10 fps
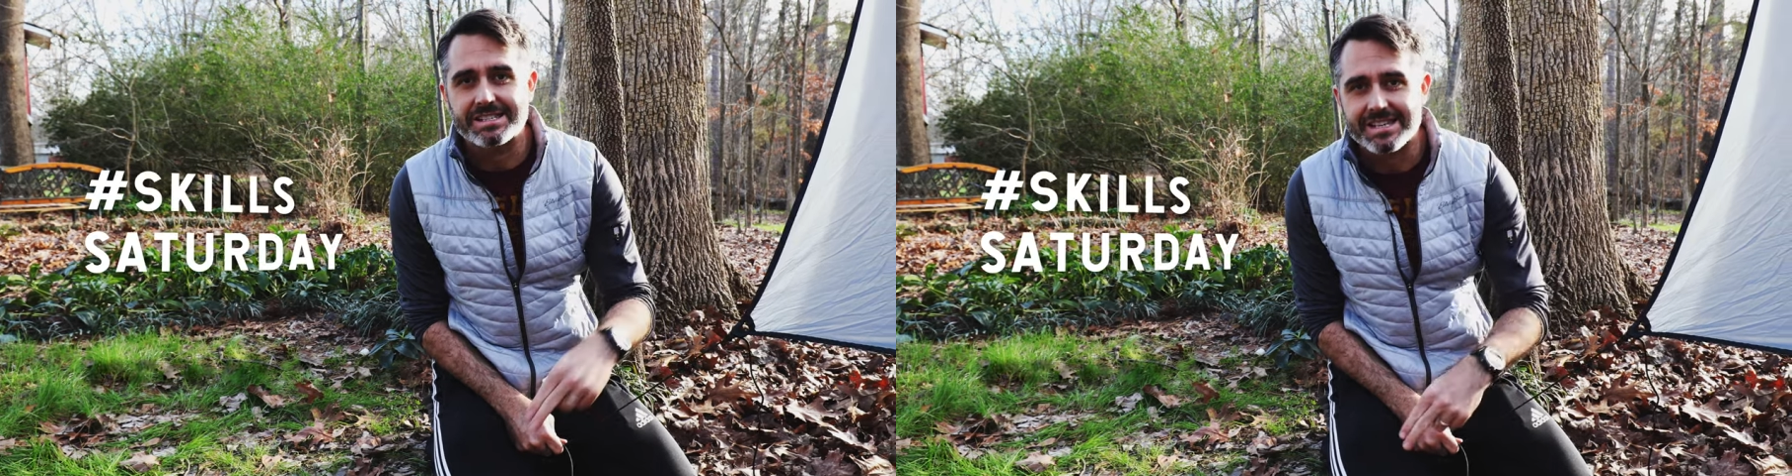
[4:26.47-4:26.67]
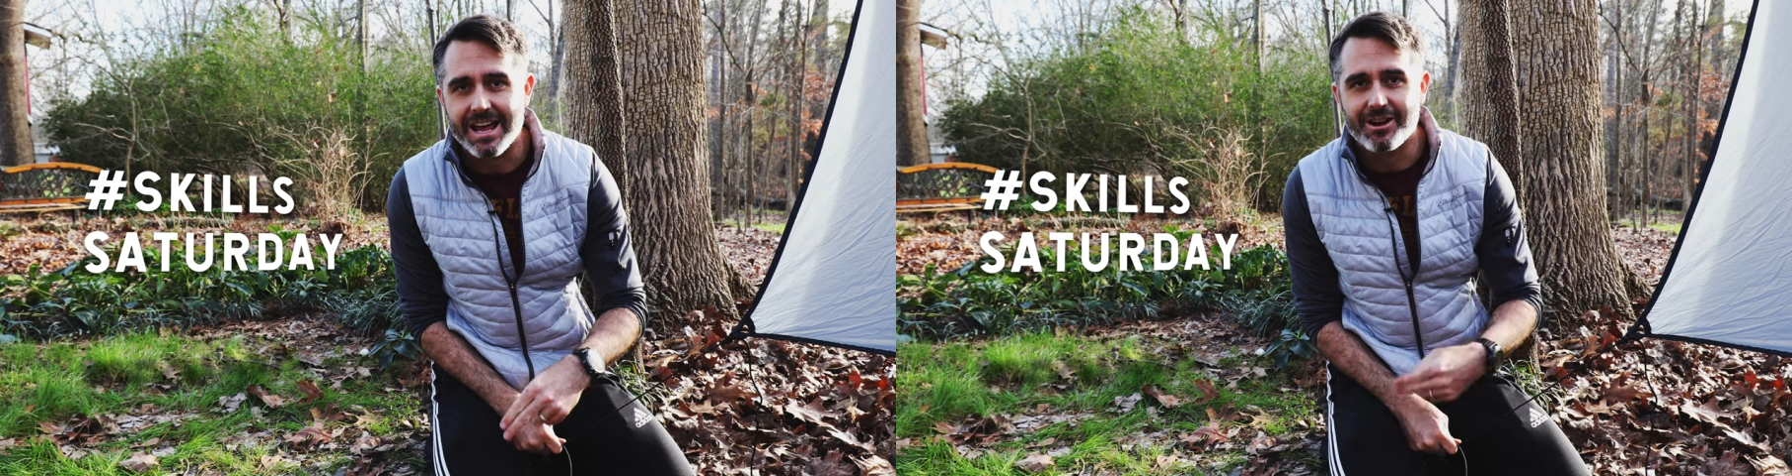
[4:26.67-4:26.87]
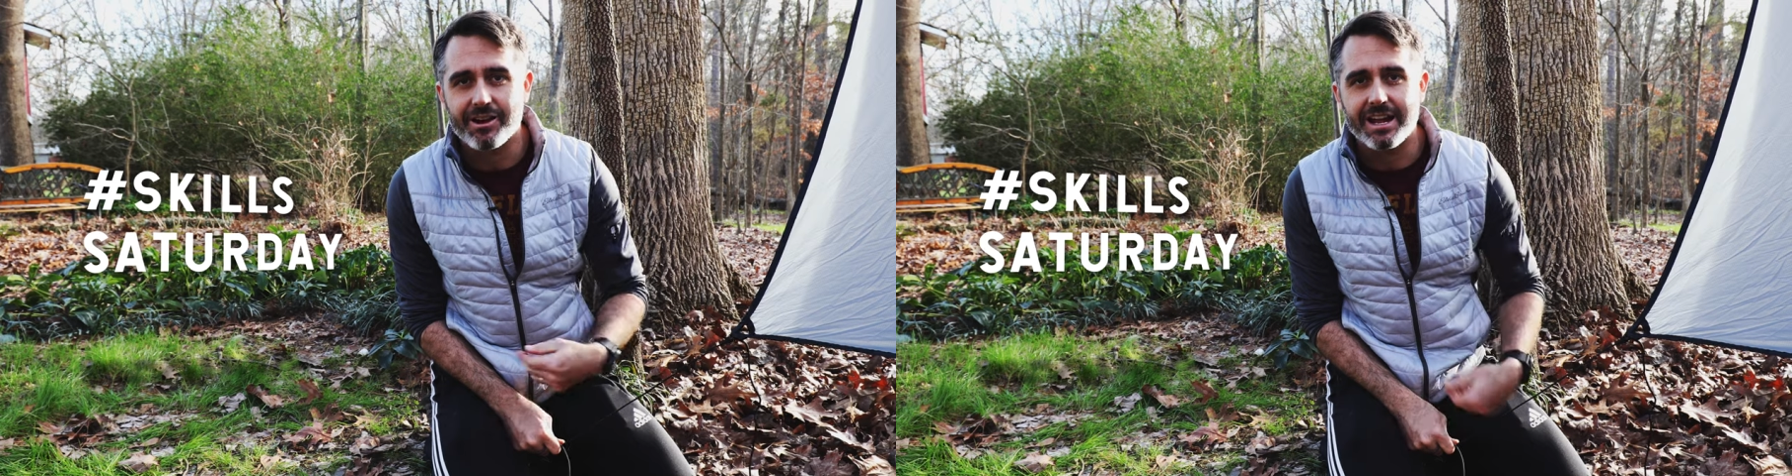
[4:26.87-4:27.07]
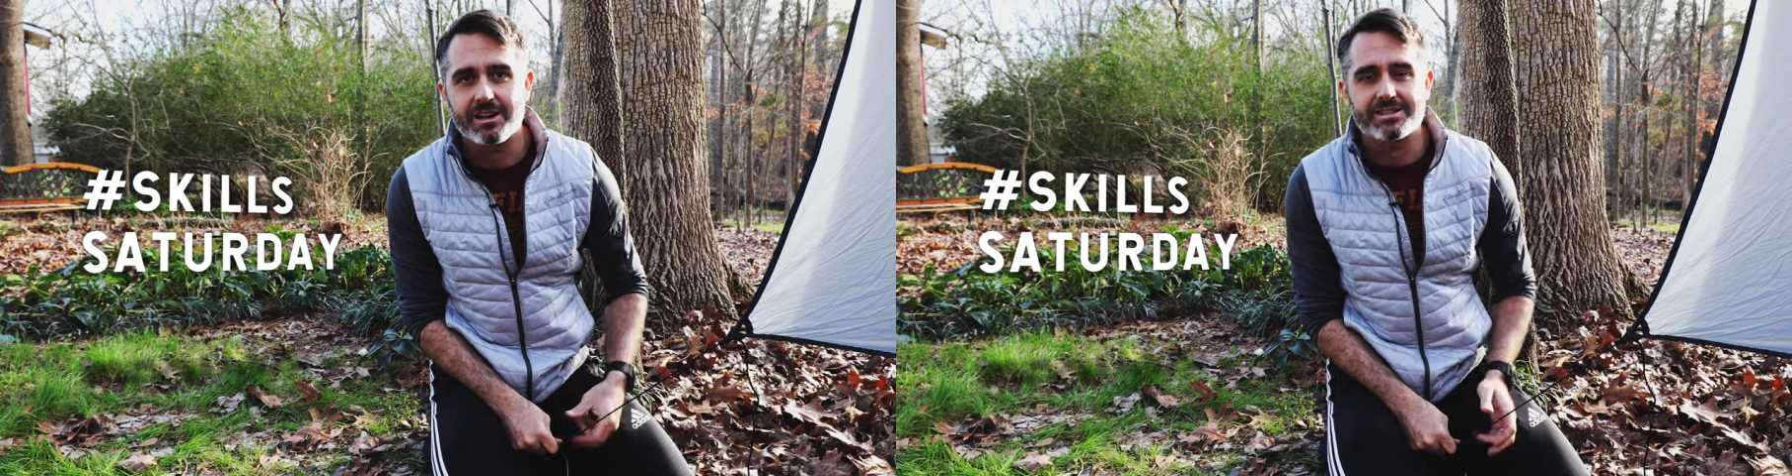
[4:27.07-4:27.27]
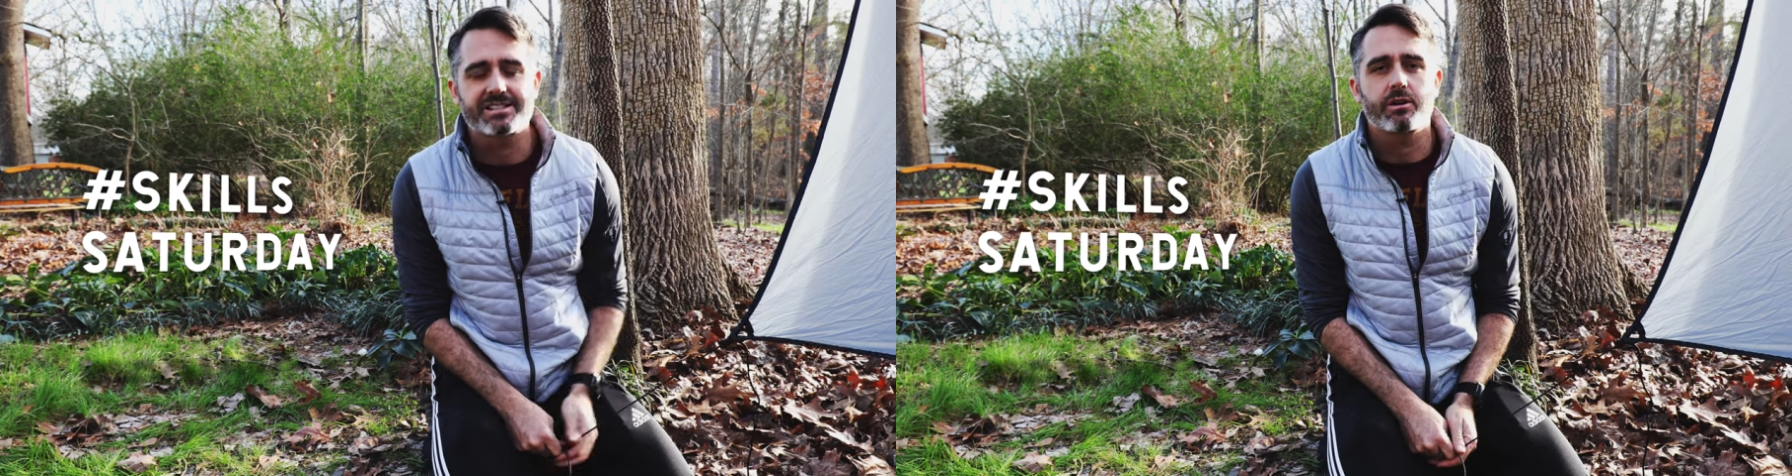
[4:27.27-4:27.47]
Saturday
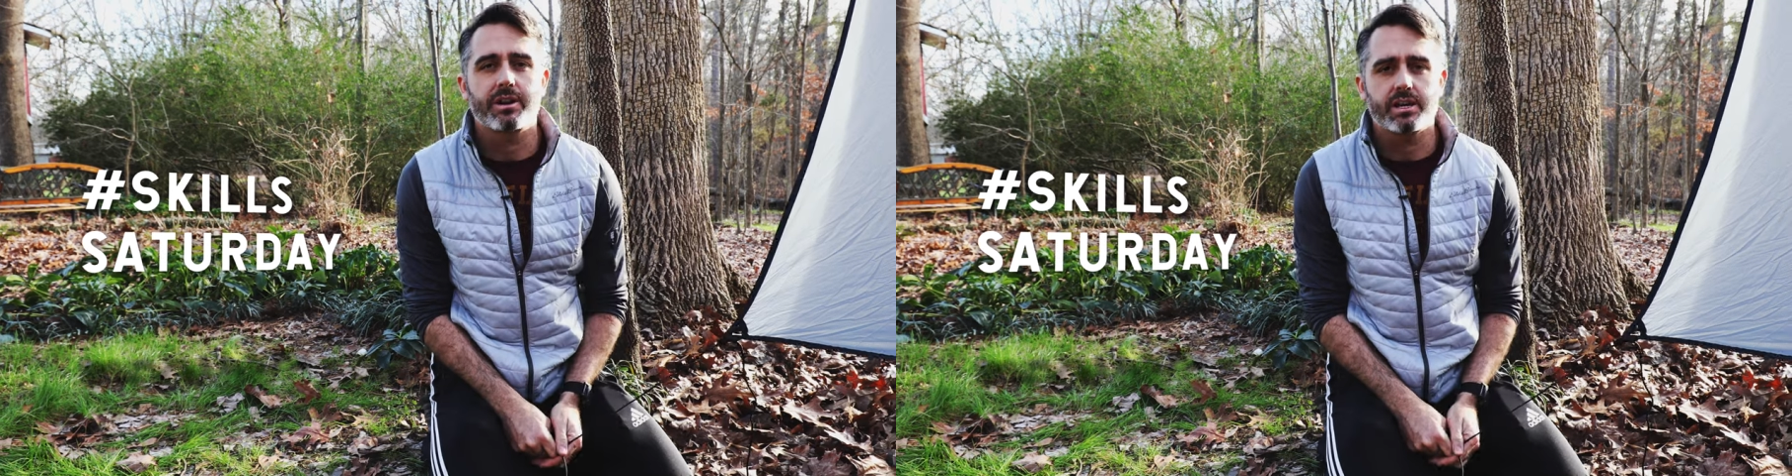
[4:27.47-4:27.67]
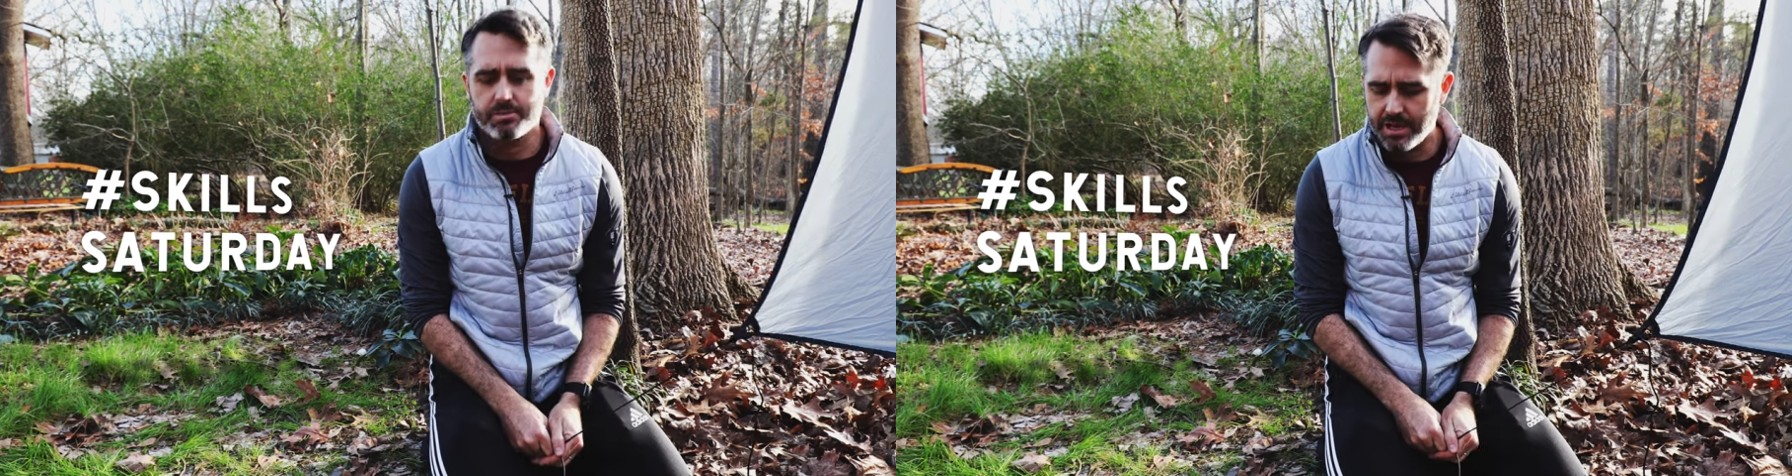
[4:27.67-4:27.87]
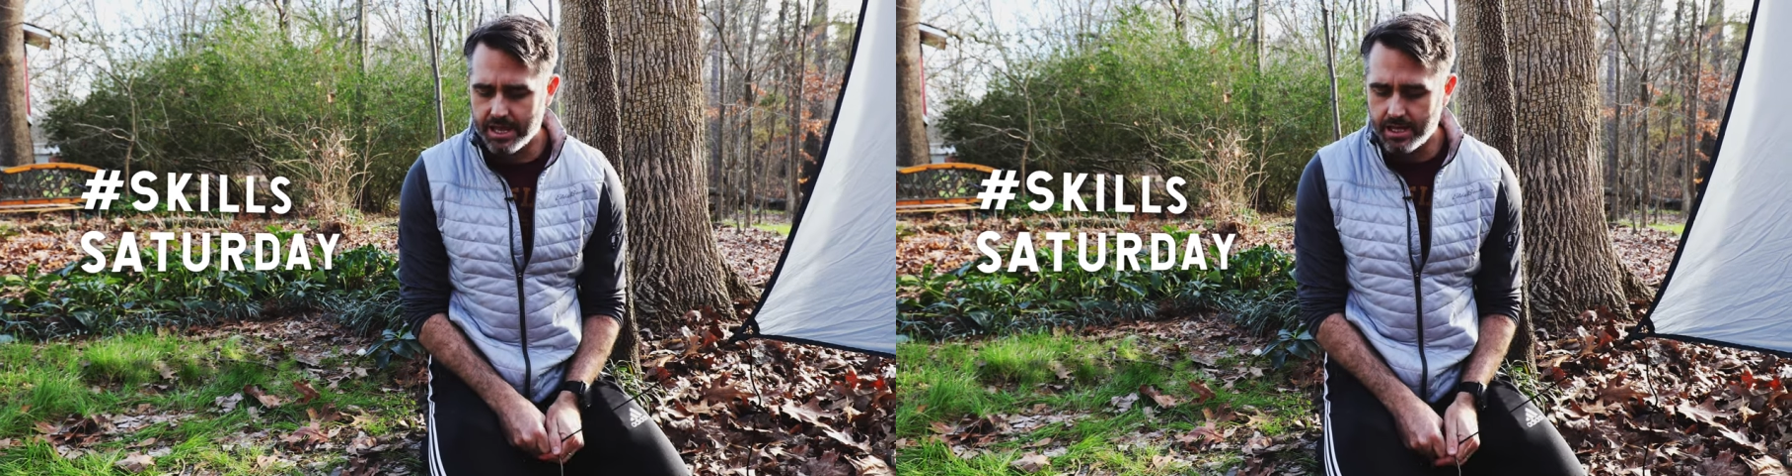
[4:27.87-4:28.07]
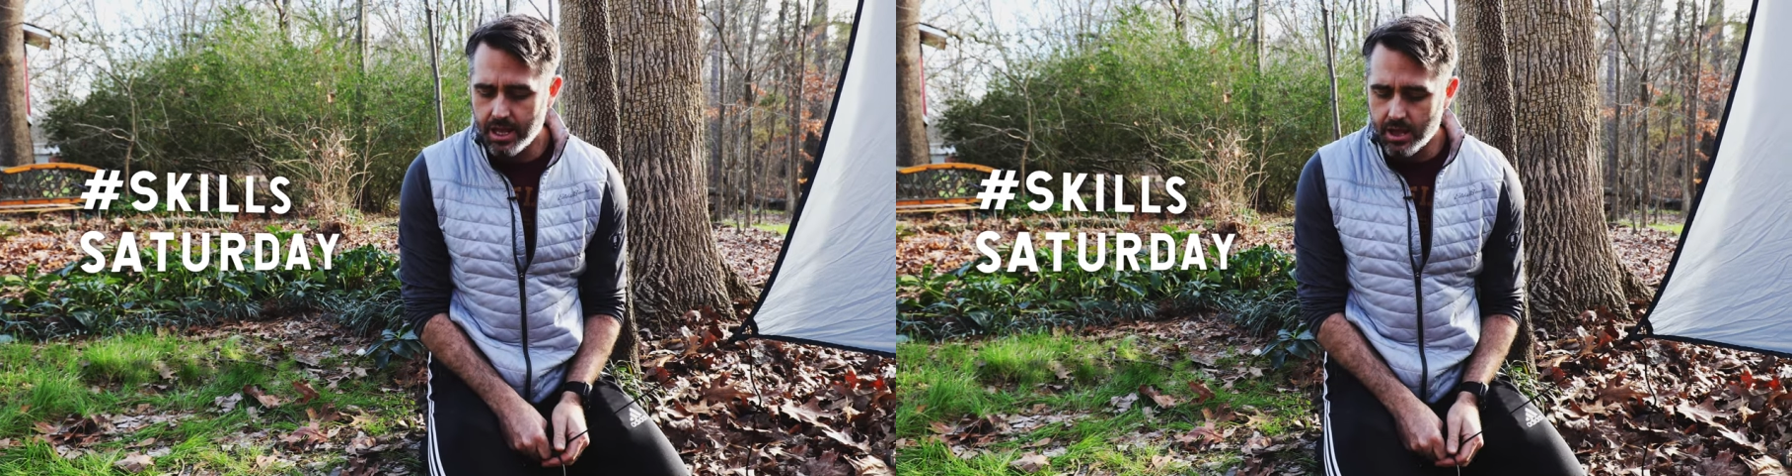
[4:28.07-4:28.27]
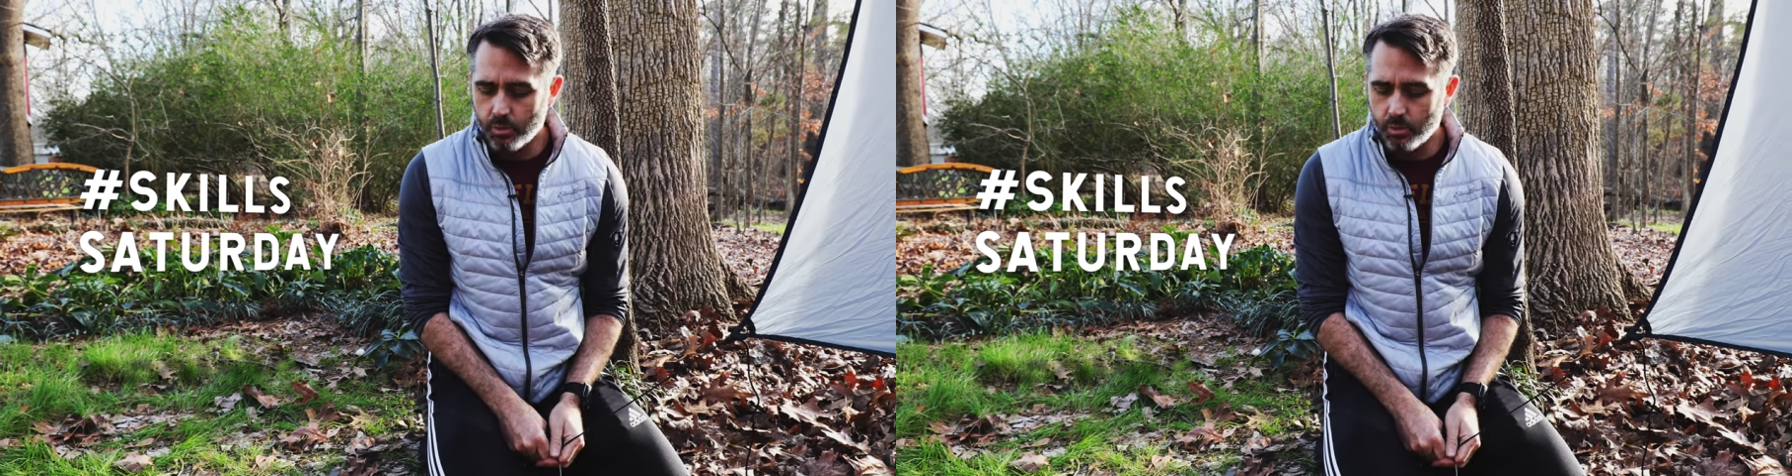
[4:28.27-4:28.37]
on Stone Age Man.